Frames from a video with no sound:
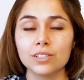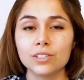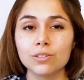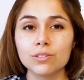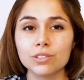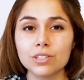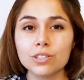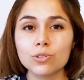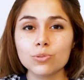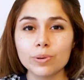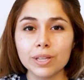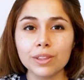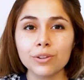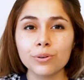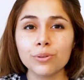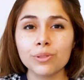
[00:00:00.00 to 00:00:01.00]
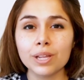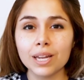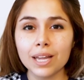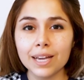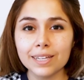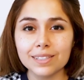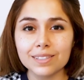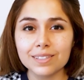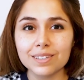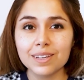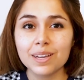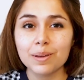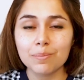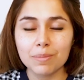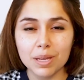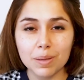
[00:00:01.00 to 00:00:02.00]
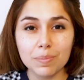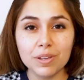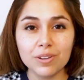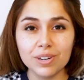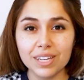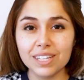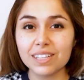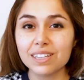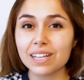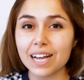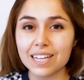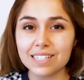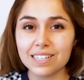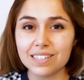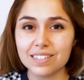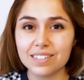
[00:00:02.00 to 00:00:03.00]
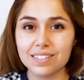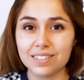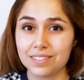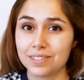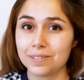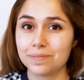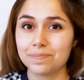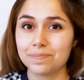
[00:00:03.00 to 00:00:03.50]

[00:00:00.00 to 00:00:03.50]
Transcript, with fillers: You just went through the light. Maybe you need glasses.